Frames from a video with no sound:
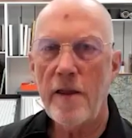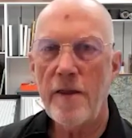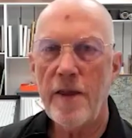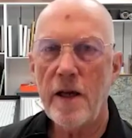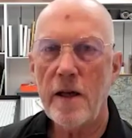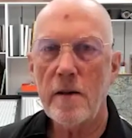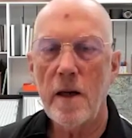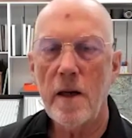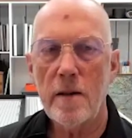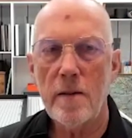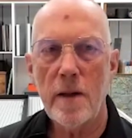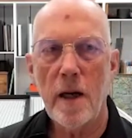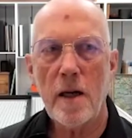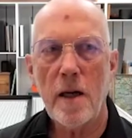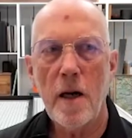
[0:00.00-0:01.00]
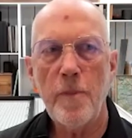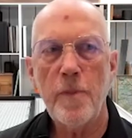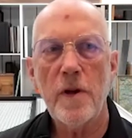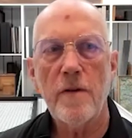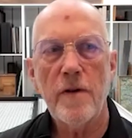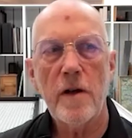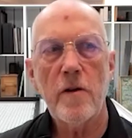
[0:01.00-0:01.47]
I think a
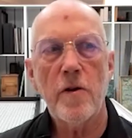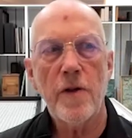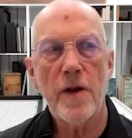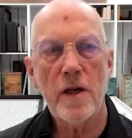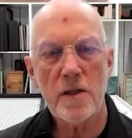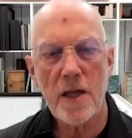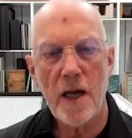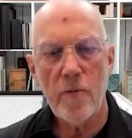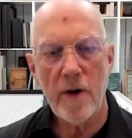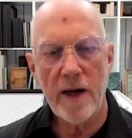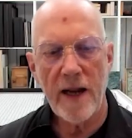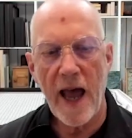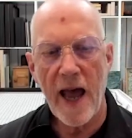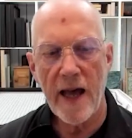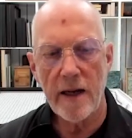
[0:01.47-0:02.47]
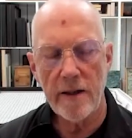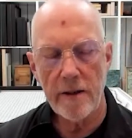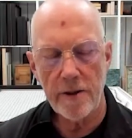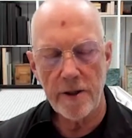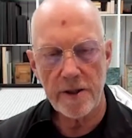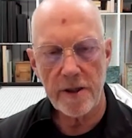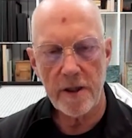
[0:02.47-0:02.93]
couple of other things I would add
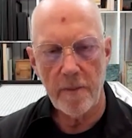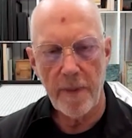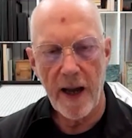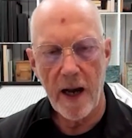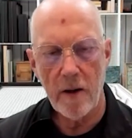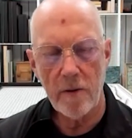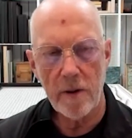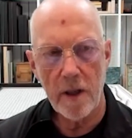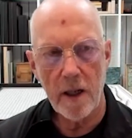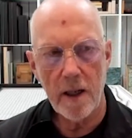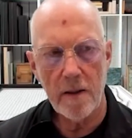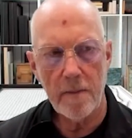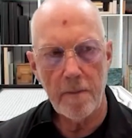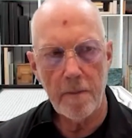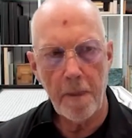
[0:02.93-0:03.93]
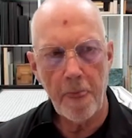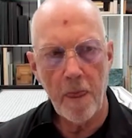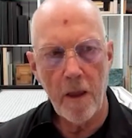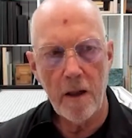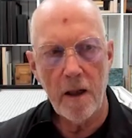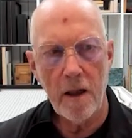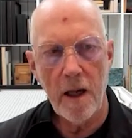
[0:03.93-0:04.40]
just about
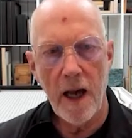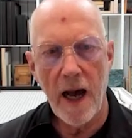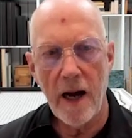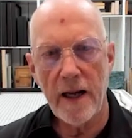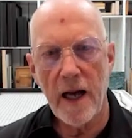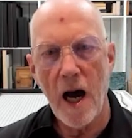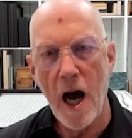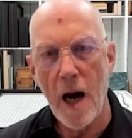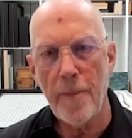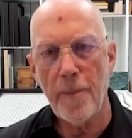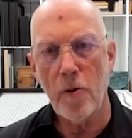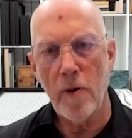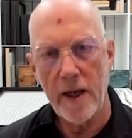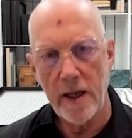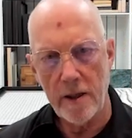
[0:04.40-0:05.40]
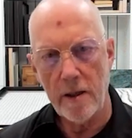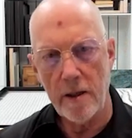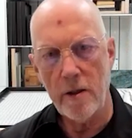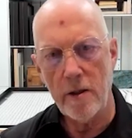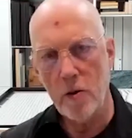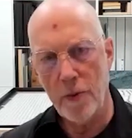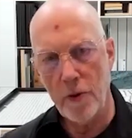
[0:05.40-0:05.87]
how to operate
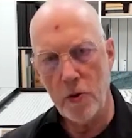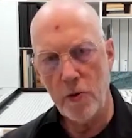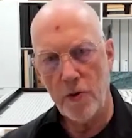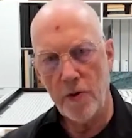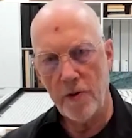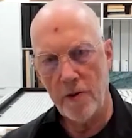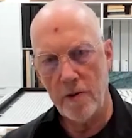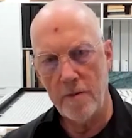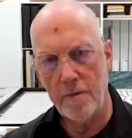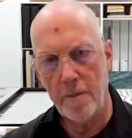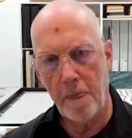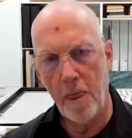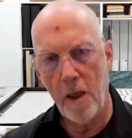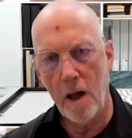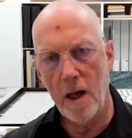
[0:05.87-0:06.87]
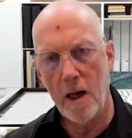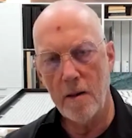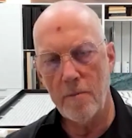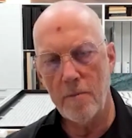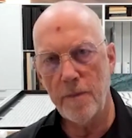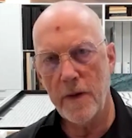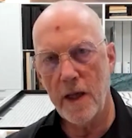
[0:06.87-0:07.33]
your booth,
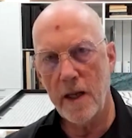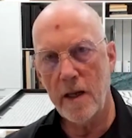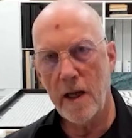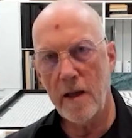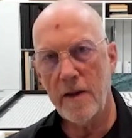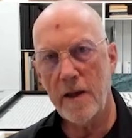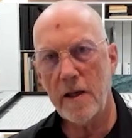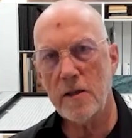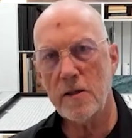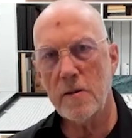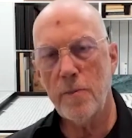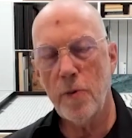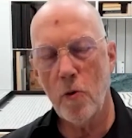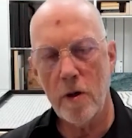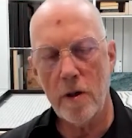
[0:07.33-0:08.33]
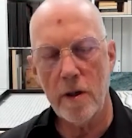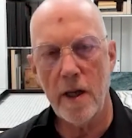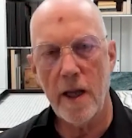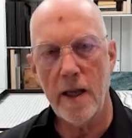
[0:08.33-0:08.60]
that I think is important.